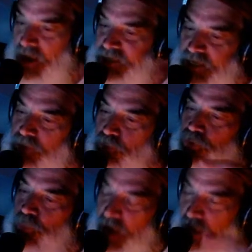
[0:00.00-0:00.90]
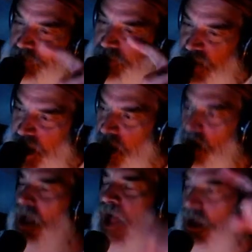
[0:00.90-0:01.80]
when I didn't, when I was
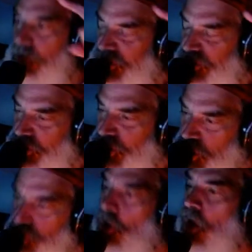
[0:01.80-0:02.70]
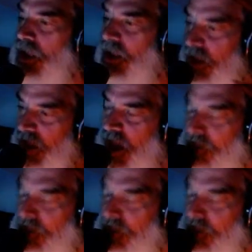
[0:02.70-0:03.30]
there, I was destroying